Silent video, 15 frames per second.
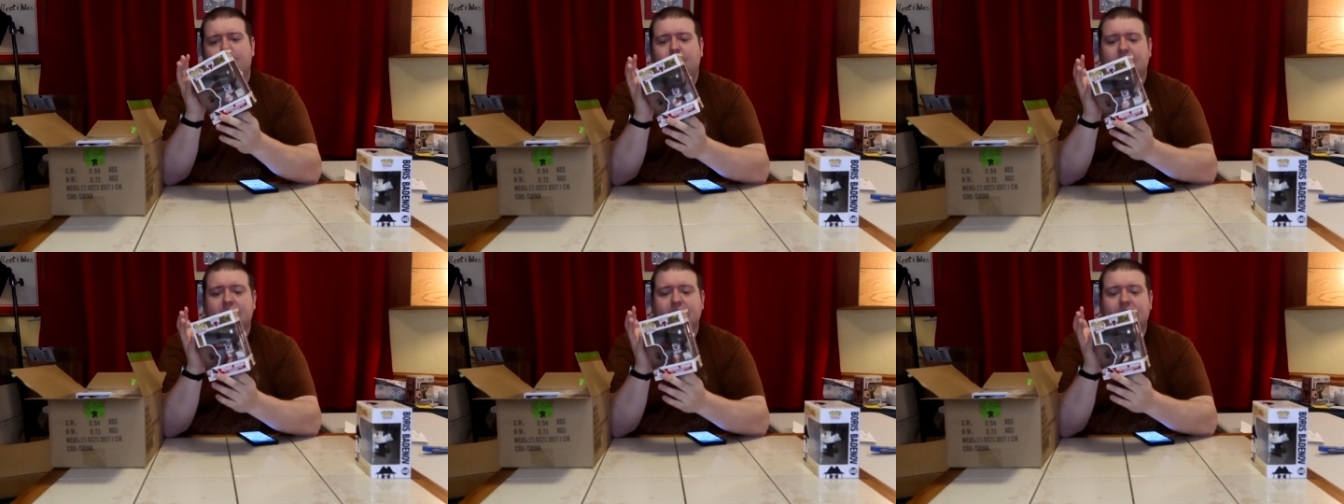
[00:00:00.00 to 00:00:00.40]

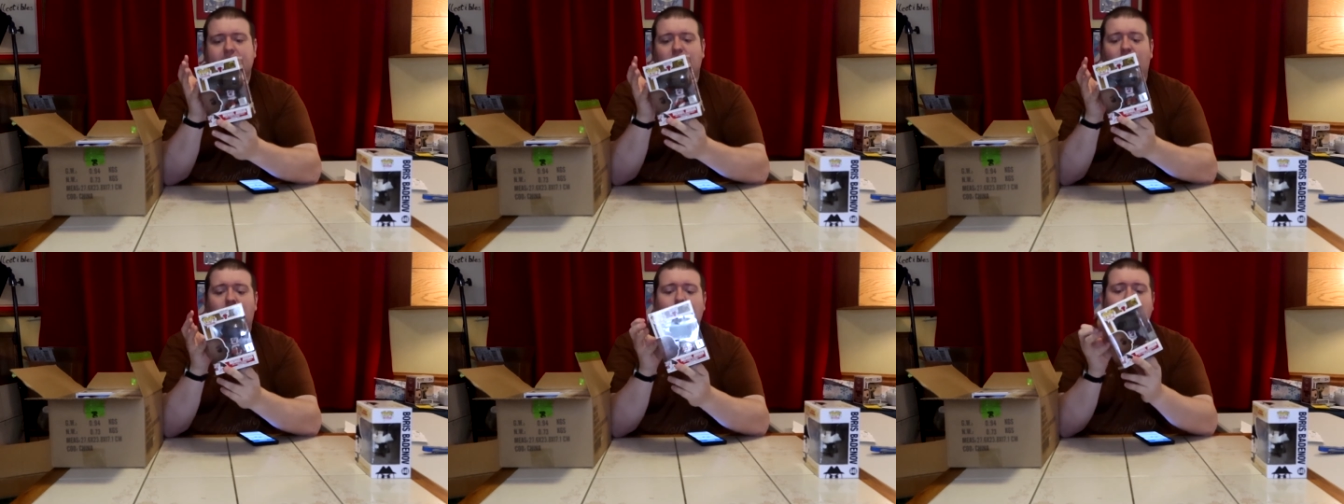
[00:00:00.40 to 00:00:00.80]
but this is
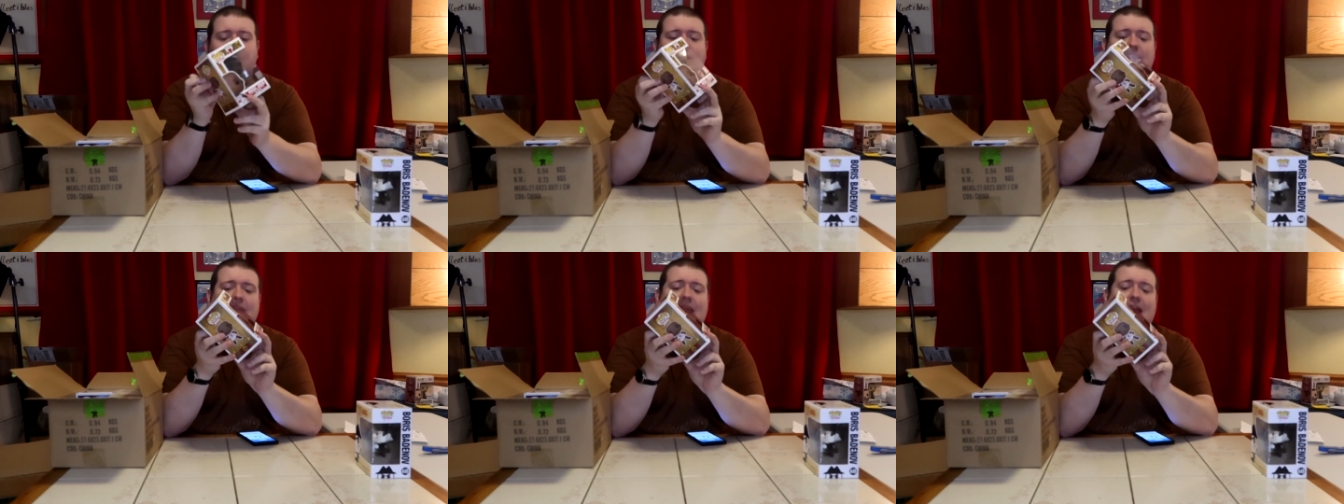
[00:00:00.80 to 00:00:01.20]
the
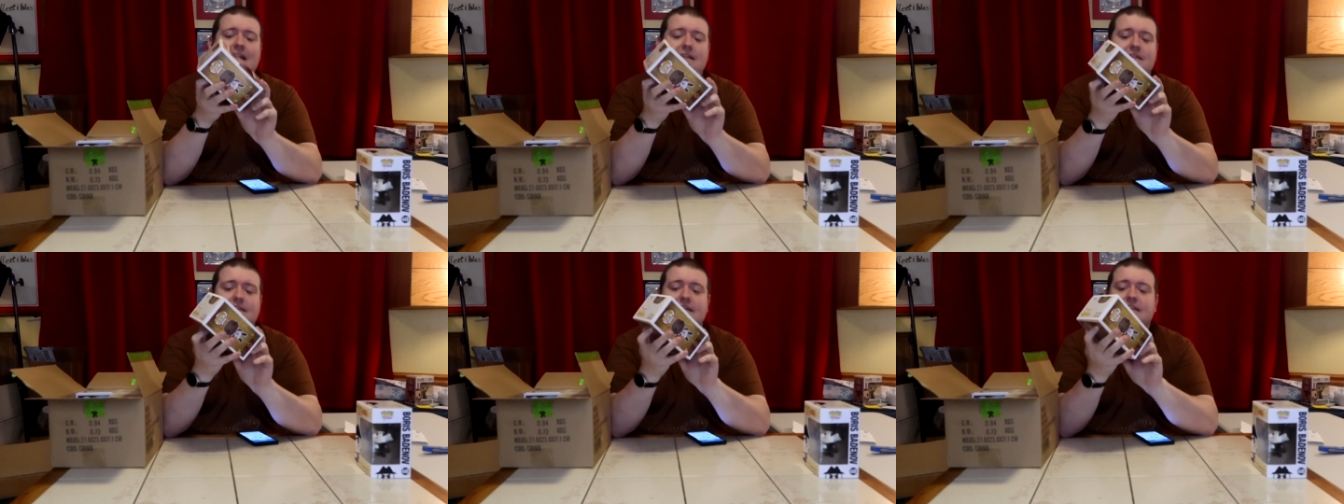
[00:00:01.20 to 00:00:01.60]
Hardwood
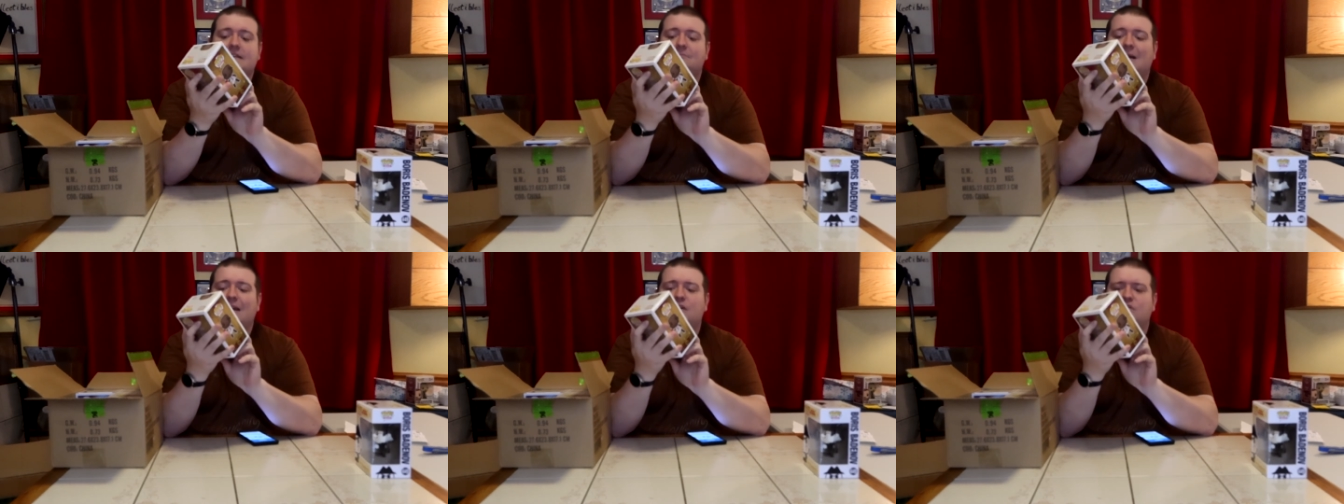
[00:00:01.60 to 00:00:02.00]
Classics
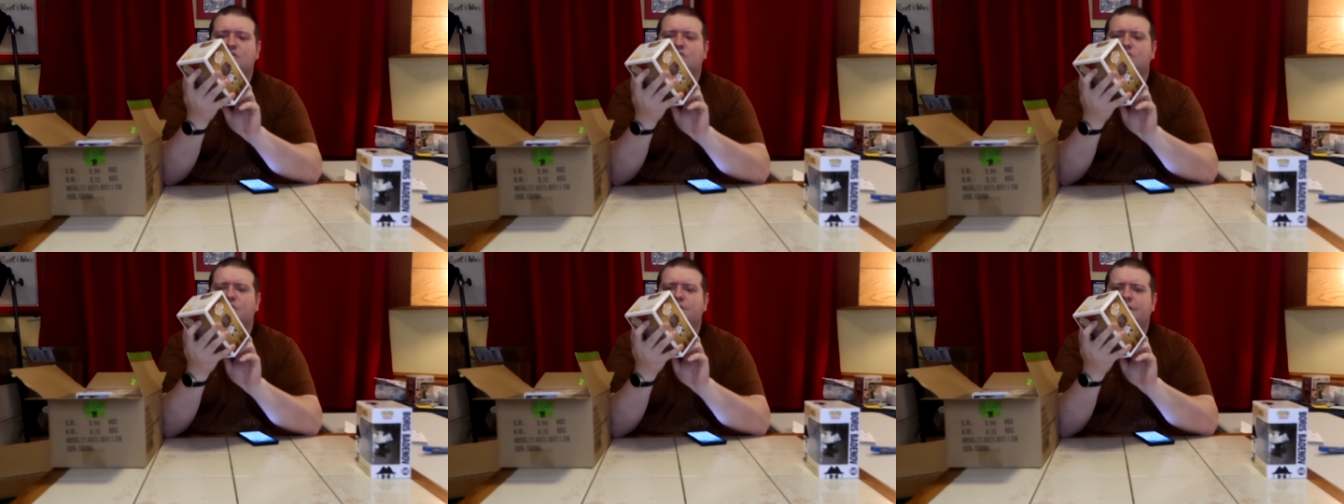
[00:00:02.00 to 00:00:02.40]
Michael
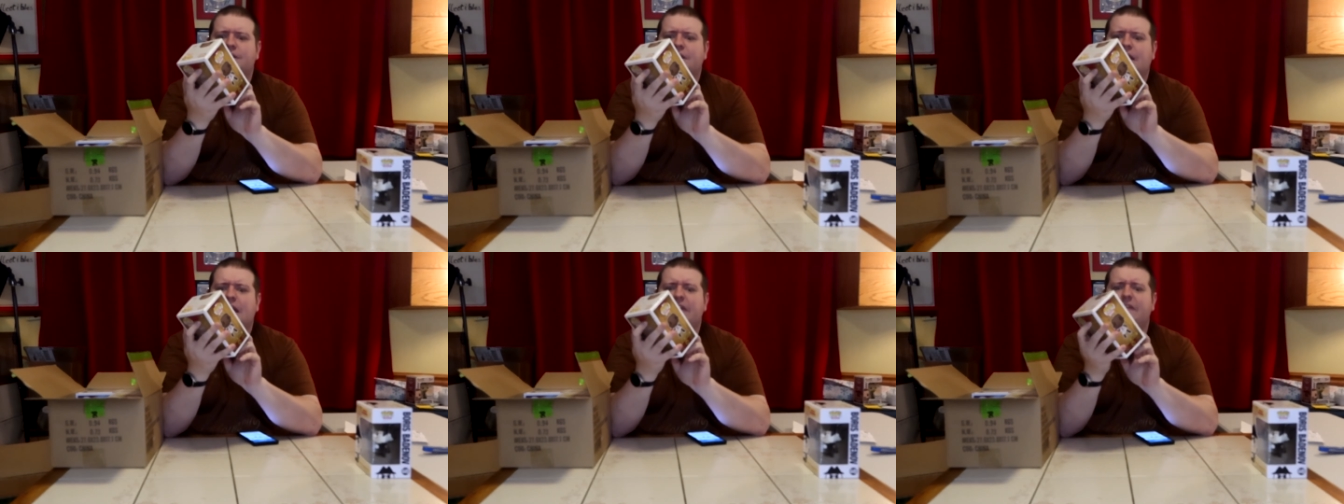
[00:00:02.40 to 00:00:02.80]

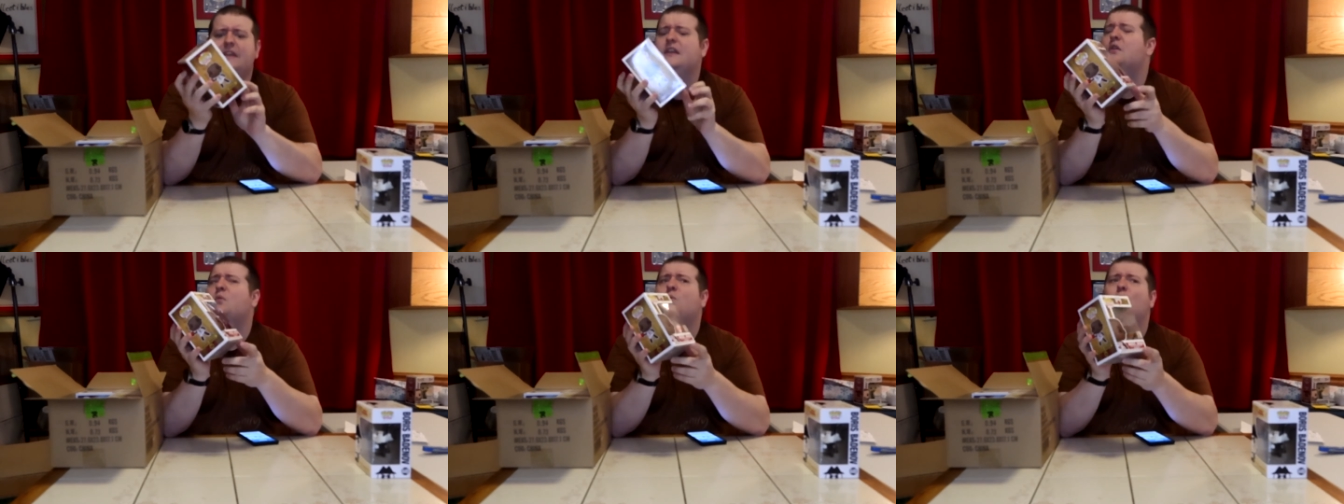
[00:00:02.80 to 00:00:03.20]
Jordan in
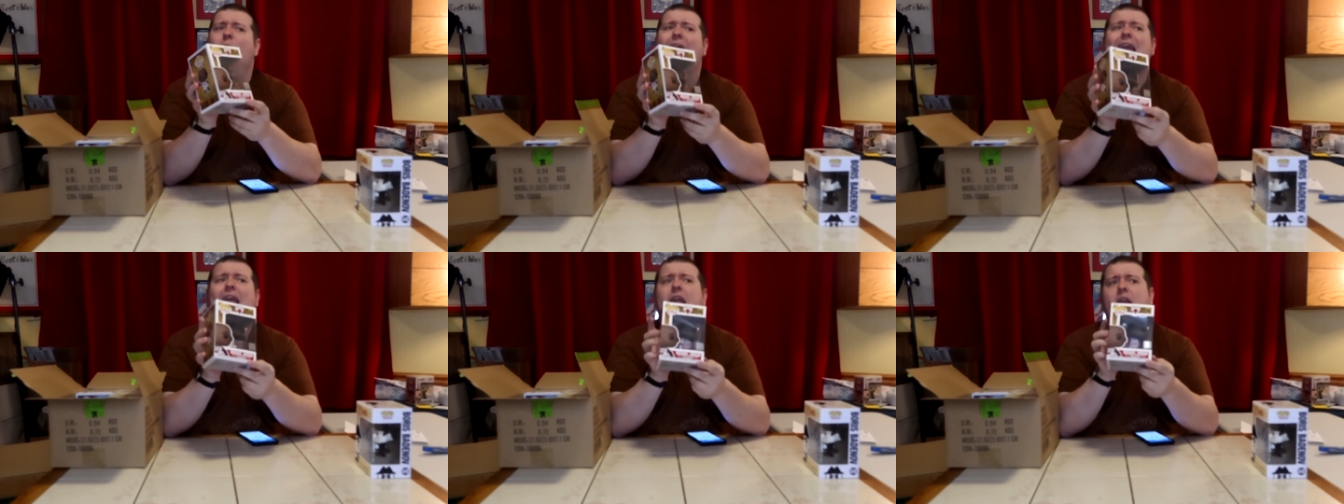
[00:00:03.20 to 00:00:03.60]
the
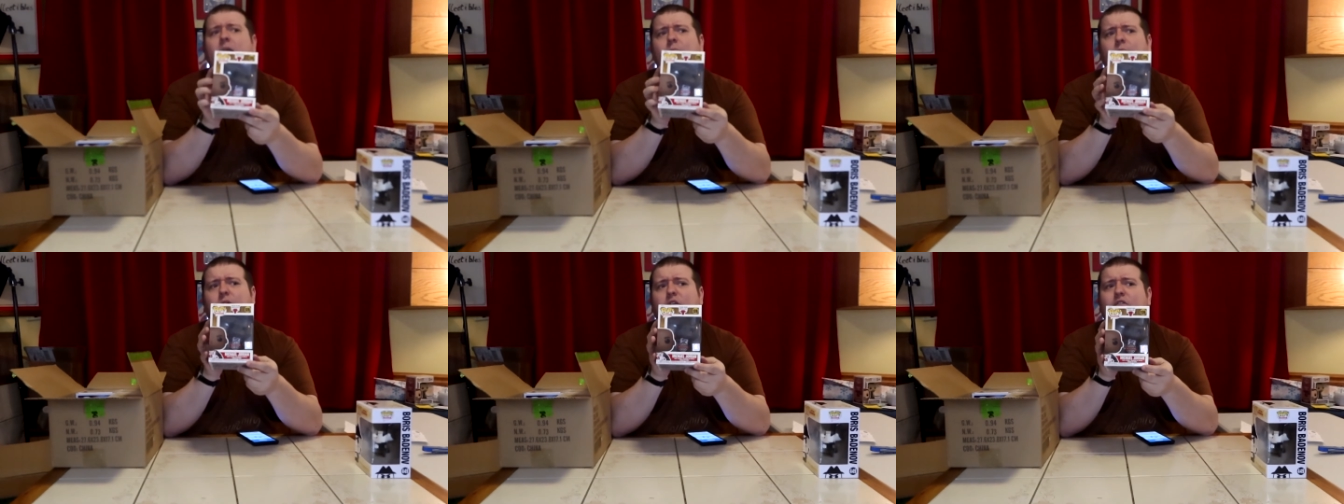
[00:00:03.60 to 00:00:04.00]
away
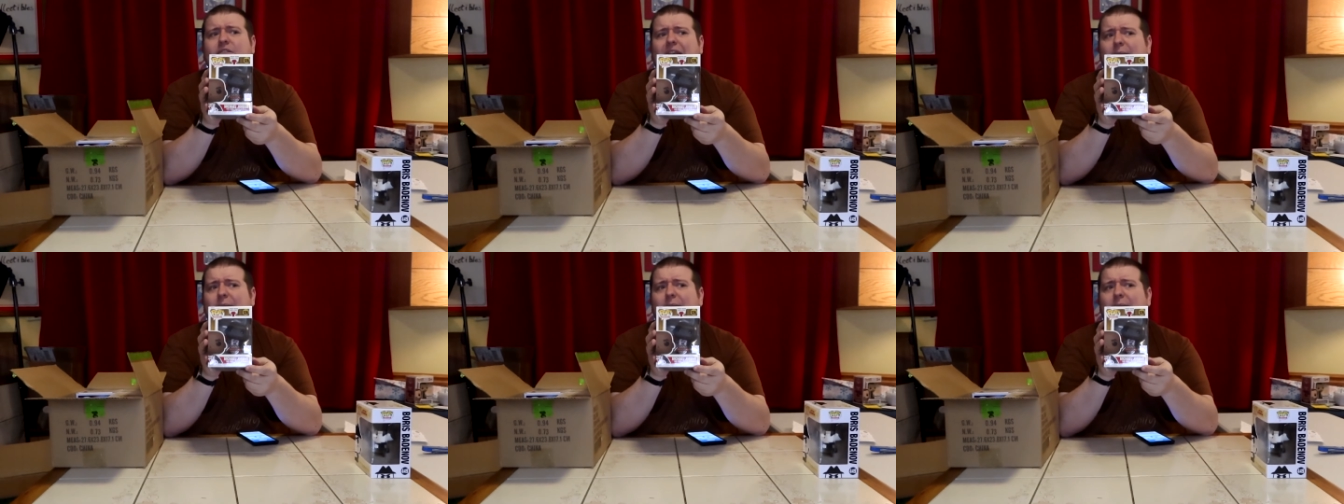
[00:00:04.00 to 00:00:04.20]
Bulls,